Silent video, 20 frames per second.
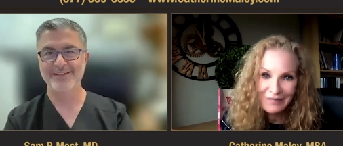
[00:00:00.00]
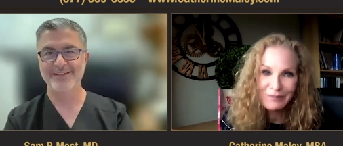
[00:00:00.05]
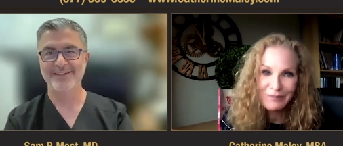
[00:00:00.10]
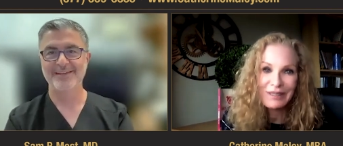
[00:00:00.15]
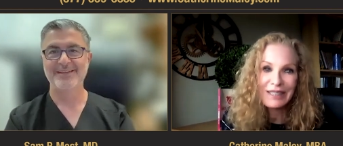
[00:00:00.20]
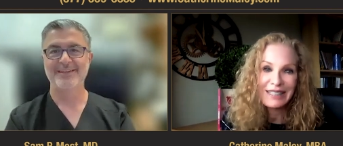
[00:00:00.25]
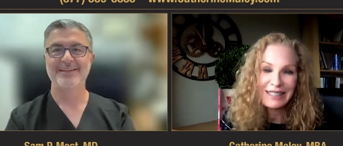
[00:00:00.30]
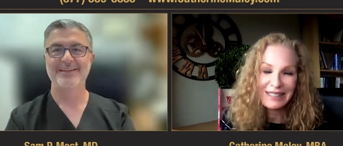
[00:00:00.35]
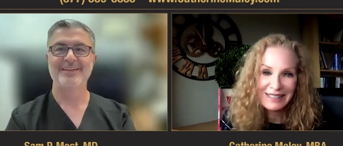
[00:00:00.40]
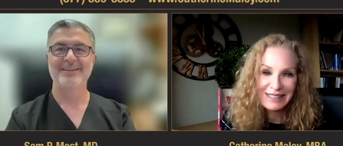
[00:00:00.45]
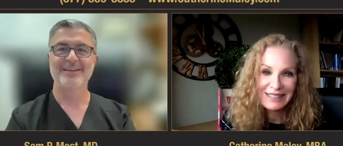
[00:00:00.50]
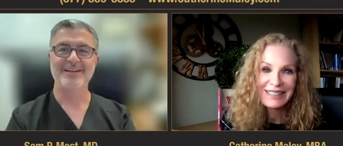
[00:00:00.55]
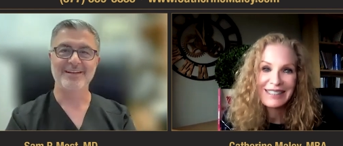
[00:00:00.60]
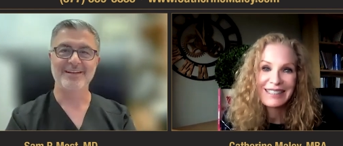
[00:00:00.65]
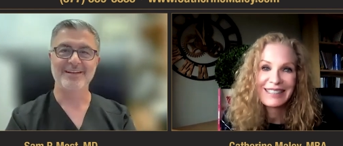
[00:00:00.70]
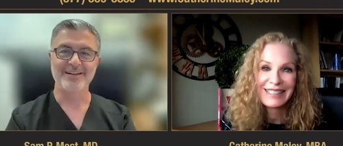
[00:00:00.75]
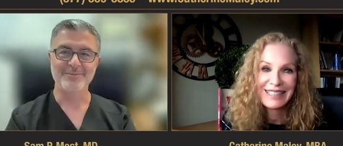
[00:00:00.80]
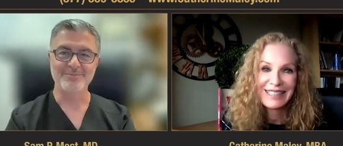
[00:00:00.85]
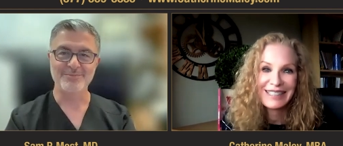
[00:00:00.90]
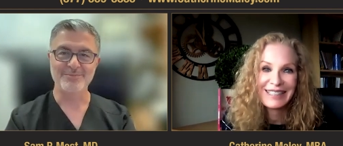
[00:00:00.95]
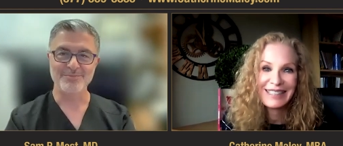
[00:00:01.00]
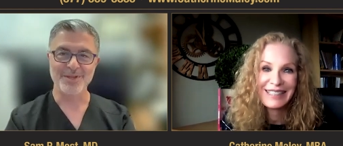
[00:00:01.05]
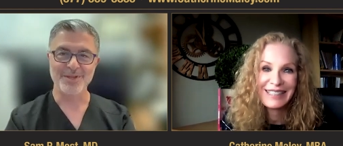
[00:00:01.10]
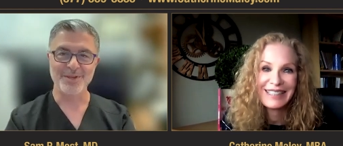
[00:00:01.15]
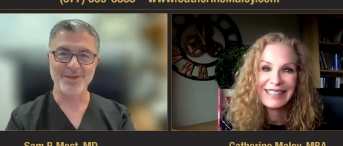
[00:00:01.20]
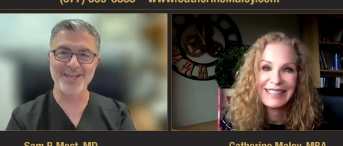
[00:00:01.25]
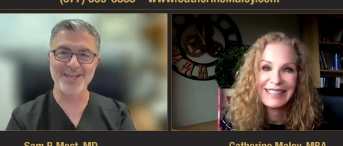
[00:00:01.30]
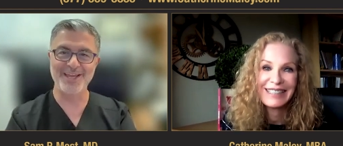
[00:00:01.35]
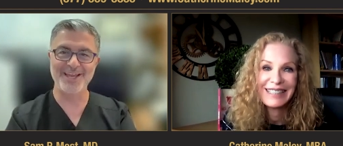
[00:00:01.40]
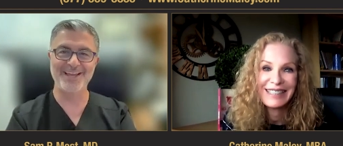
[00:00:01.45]
Speaker 1: Please. Um,
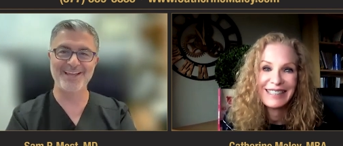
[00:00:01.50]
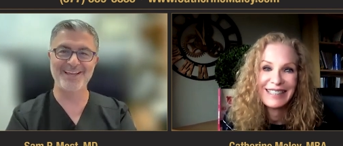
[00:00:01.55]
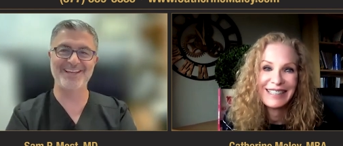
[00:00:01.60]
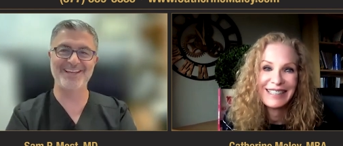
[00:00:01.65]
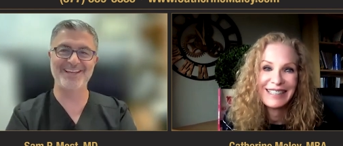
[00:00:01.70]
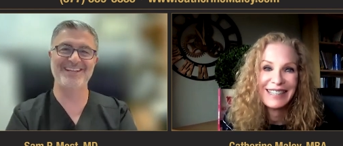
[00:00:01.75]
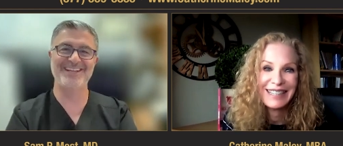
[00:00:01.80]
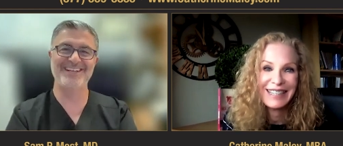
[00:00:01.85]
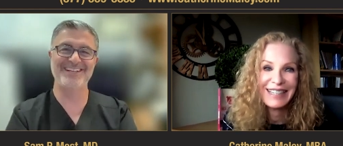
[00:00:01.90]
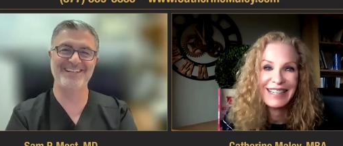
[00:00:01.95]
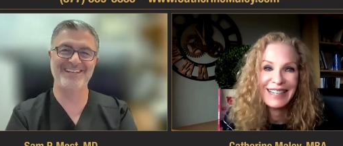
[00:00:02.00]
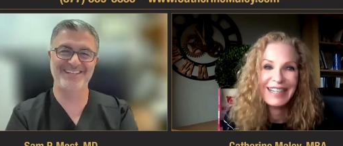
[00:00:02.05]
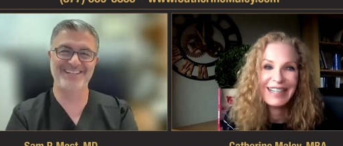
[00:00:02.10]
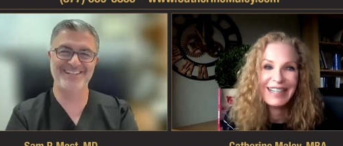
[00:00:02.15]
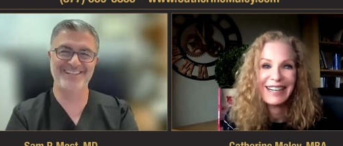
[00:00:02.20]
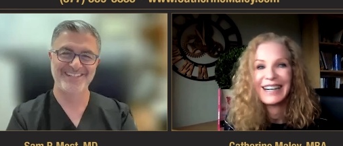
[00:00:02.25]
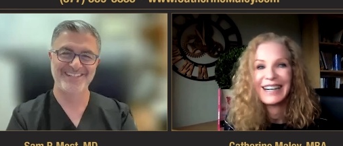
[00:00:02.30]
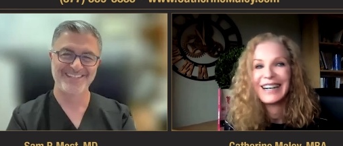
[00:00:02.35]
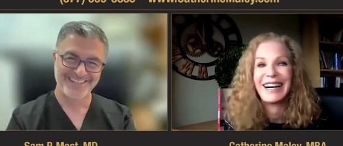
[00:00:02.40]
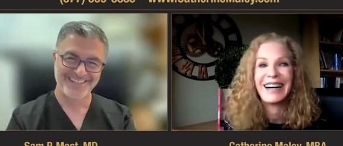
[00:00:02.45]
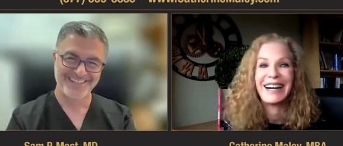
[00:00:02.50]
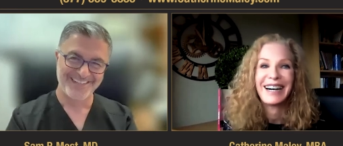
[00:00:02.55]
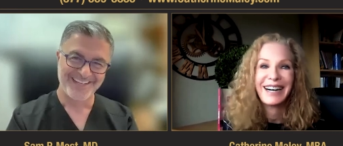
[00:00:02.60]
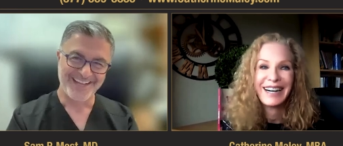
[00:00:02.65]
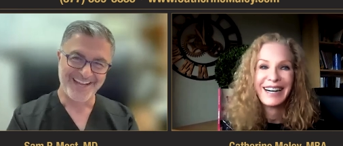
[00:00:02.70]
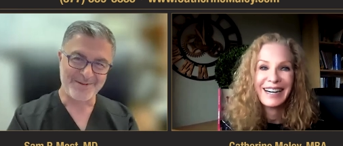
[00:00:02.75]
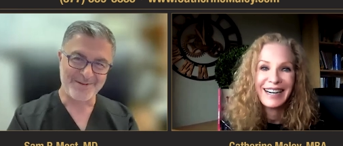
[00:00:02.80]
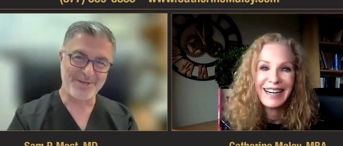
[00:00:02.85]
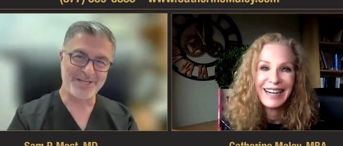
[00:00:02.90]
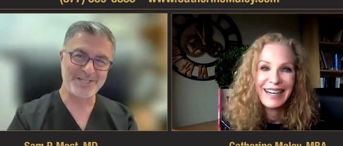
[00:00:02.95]
maybe,
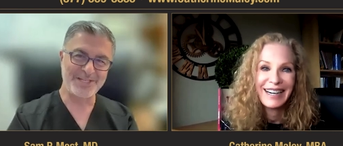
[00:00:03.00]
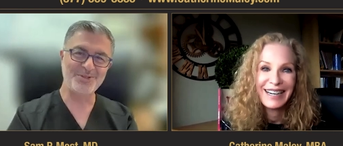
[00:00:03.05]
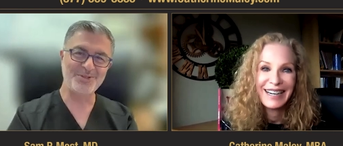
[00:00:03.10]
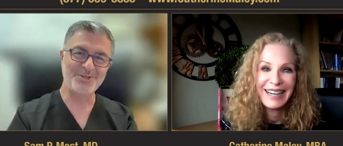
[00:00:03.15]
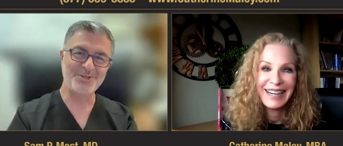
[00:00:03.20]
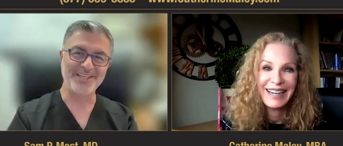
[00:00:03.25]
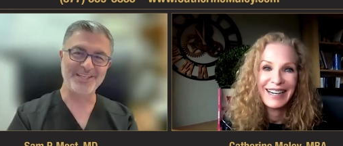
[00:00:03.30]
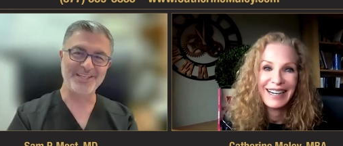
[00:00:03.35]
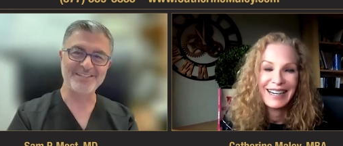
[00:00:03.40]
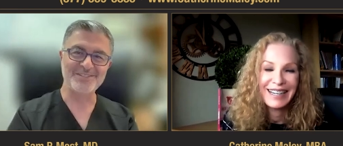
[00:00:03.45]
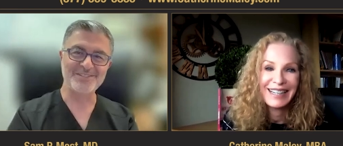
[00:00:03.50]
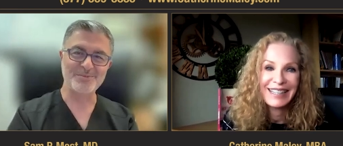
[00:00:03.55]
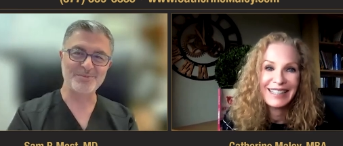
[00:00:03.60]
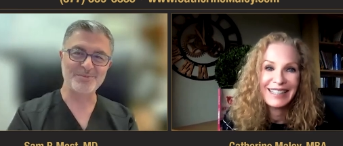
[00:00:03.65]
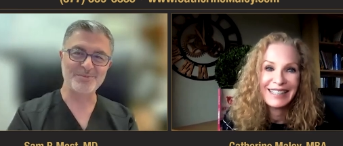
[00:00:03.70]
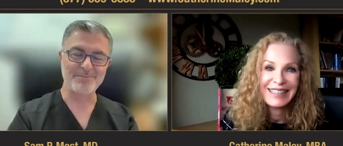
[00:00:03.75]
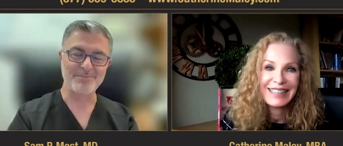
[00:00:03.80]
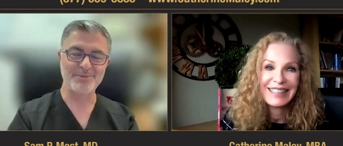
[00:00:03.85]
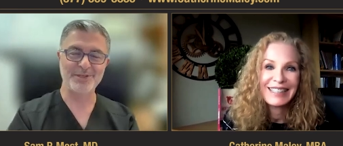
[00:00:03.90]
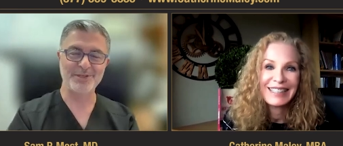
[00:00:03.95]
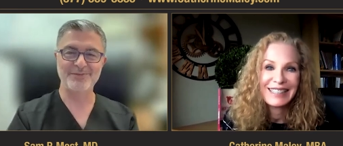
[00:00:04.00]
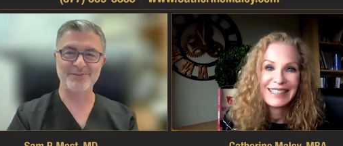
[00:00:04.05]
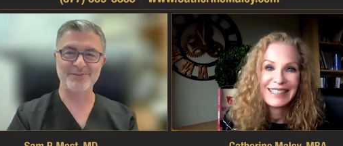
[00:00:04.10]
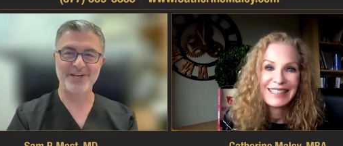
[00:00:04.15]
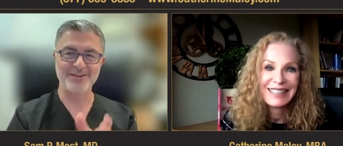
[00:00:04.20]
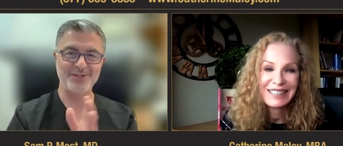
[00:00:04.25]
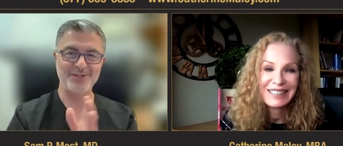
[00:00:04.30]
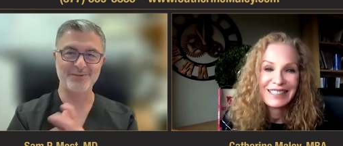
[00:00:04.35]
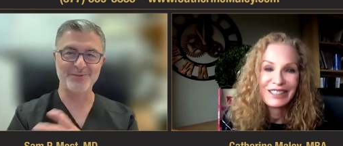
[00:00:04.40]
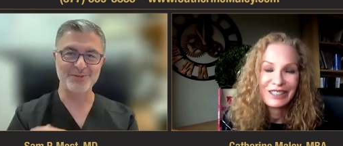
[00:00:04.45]
I might do it again sometime. Pick
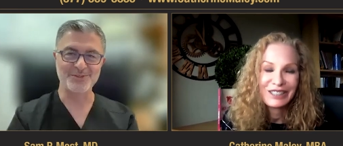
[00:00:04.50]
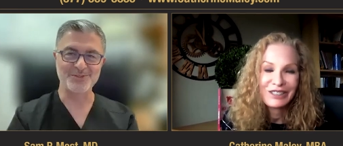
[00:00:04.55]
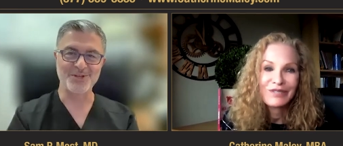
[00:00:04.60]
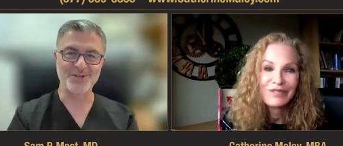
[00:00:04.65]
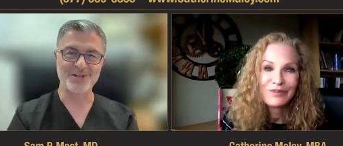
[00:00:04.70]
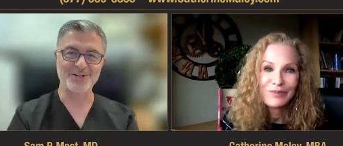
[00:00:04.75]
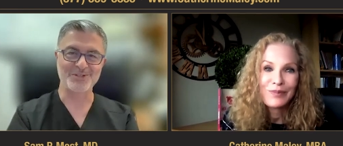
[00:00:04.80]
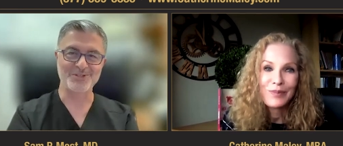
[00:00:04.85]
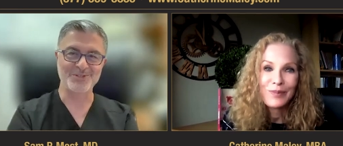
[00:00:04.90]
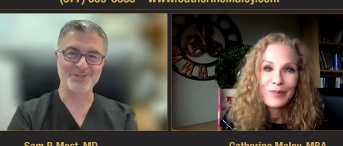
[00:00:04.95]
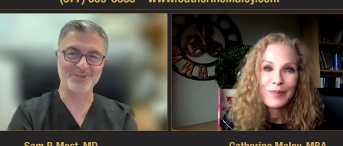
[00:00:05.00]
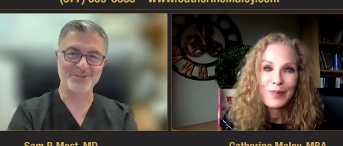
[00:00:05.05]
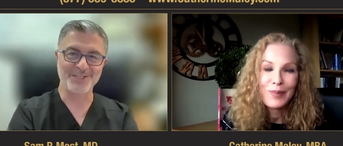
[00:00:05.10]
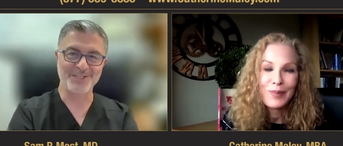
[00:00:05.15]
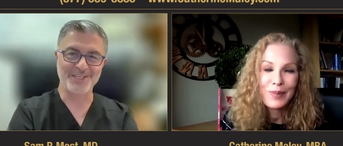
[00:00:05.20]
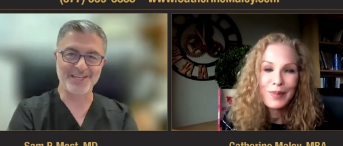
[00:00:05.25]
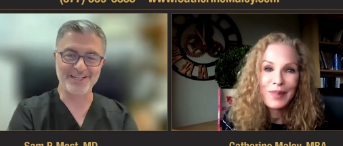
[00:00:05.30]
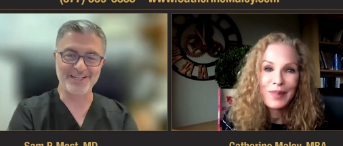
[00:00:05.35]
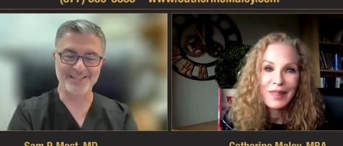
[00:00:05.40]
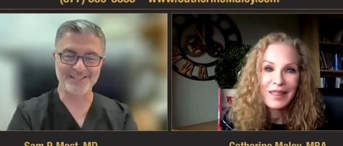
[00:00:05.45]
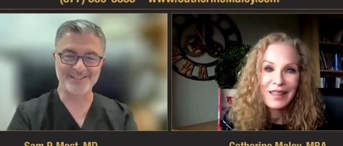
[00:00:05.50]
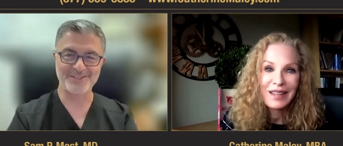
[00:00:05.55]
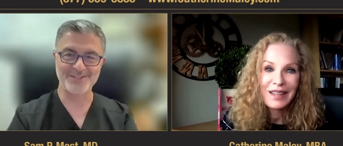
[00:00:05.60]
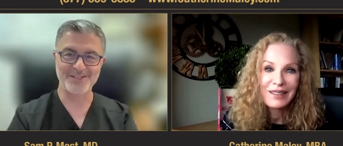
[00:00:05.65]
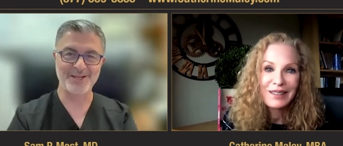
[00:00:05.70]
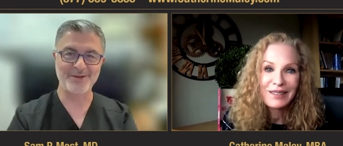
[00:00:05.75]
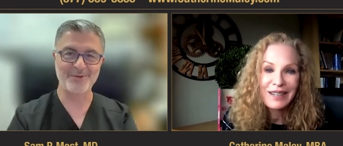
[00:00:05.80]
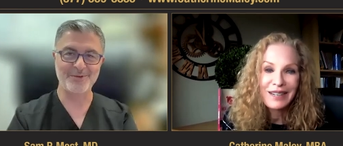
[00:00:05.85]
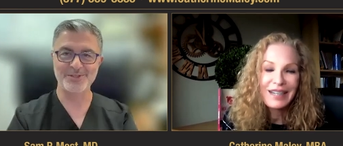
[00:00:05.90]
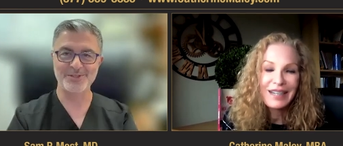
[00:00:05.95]
five different songs and do it again. That's
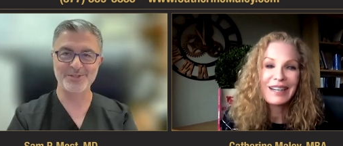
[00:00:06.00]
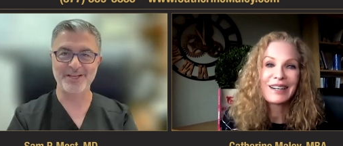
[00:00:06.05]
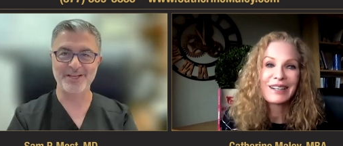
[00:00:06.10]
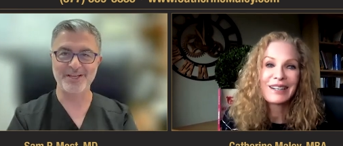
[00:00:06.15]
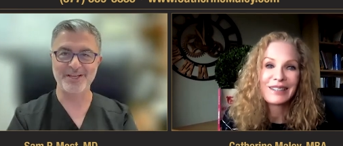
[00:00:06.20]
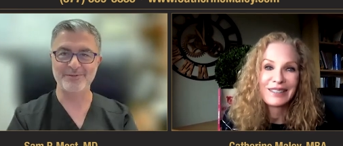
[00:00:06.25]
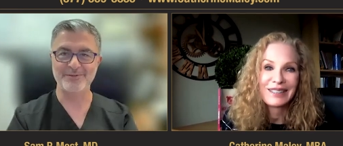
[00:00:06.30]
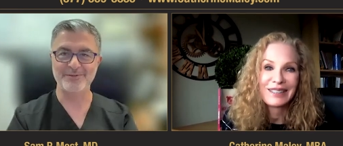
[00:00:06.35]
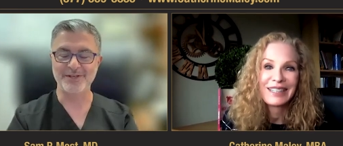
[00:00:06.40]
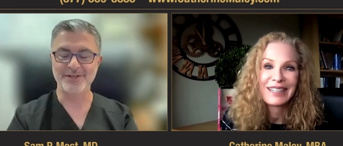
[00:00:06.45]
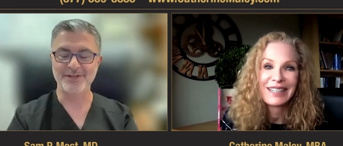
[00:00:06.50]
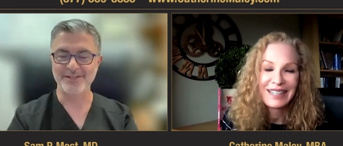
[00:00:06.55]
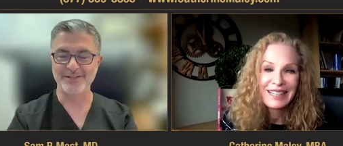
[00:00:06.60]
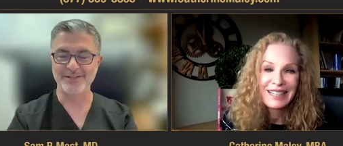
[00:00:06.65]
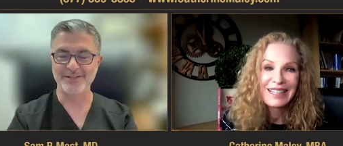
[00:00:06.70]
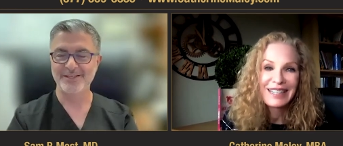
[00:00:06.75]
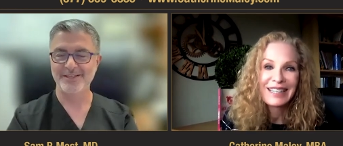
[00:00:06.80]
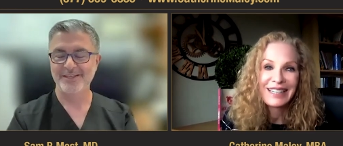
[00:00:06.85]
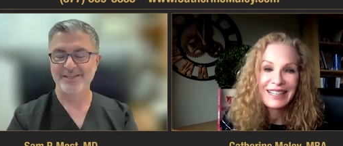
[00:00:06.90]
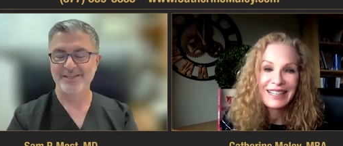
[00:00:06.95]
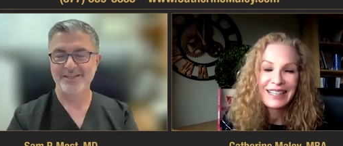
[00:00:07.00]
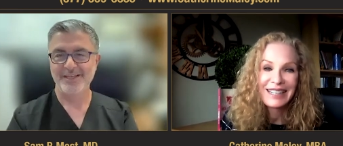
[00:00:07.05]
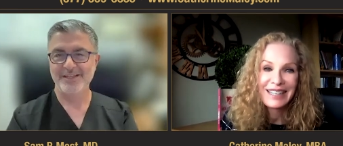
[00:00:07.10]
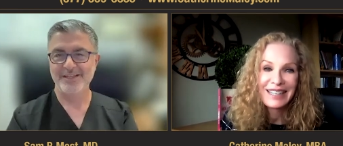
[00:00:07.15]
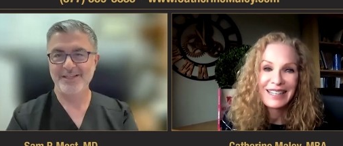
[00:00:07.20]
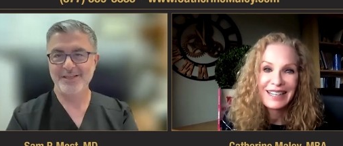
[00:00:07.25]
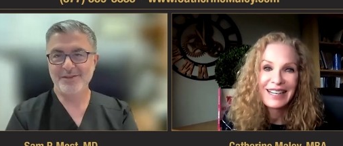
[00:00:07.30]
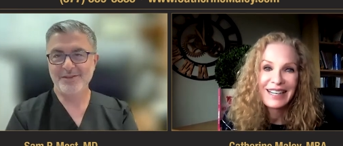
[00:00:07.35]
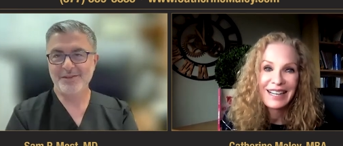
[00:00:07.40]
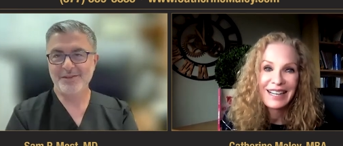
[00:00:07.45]
that was a lot of fun. And the other